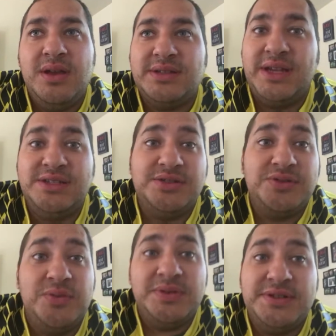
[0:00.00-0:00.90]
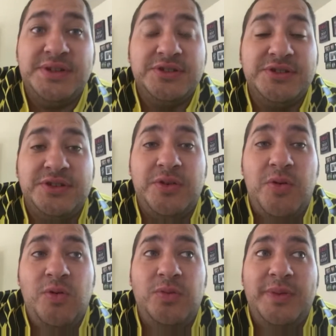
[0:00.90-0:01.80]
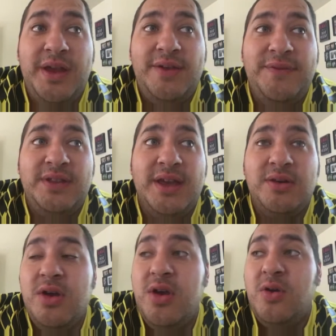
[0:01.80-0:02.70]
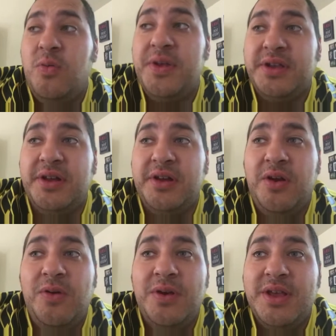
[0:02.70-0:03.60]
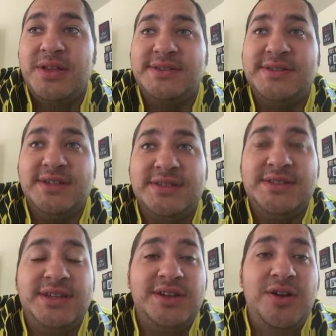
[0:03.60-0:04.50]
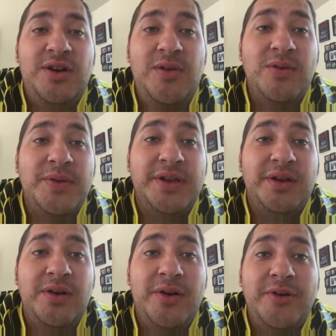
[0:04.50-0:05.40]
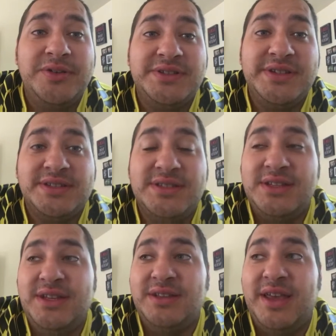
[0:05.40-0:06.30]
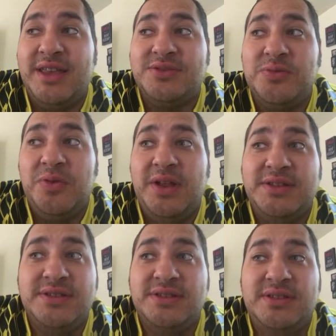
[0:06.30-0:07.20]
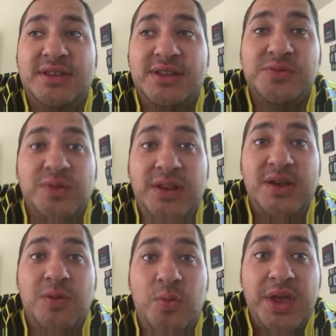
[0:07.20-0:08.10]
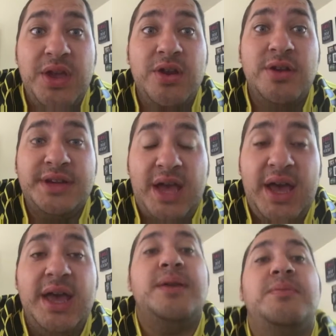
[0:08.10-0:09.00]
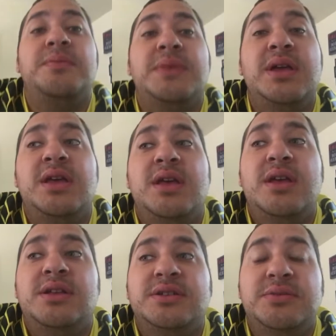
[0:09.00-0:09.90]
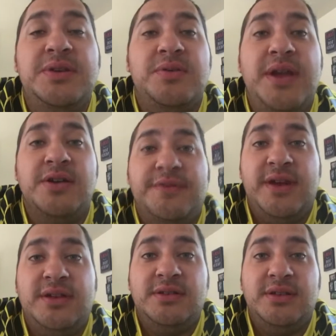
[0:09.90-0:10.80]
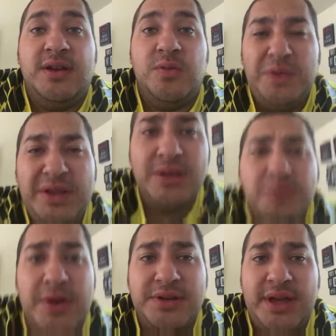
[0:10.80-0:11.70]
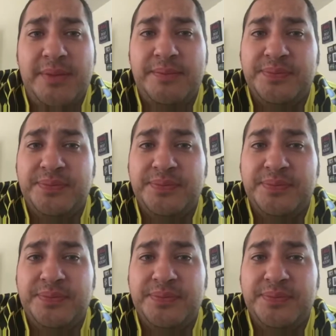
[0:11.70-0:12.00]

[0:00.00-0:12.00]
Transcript: I just don't know what this year's going to hold, man. I feel like we could go 16-0 or we could go 0-16. Like, it's really a weird time to be a Raider fan. Like, a really weird time.